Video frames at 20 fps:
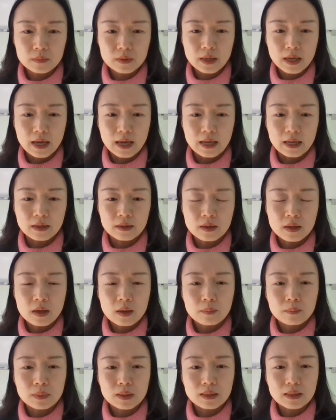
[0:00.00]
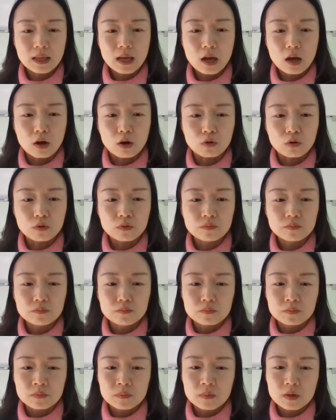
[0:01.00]
Okay, but now
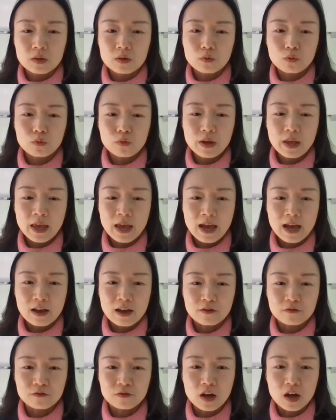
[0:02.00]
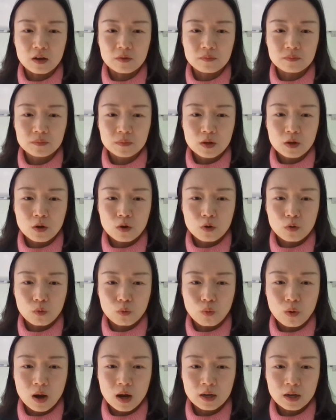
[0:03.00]
we have
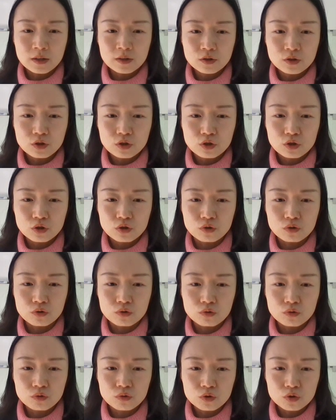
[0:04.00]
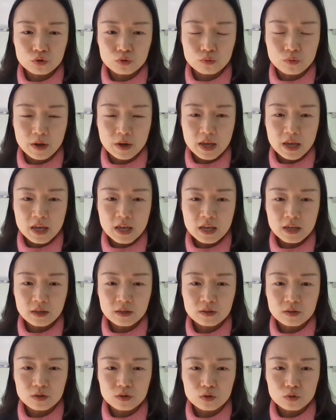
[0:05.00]
1, 2, 3,
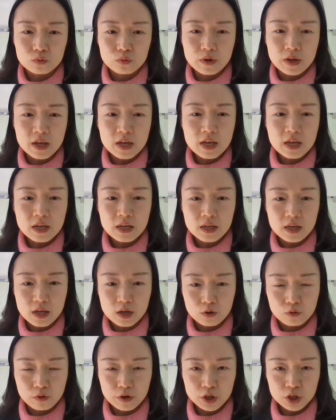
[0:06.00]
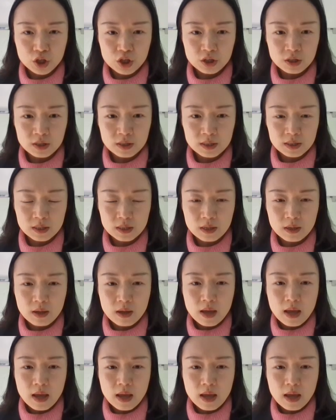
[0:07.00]
3 equations,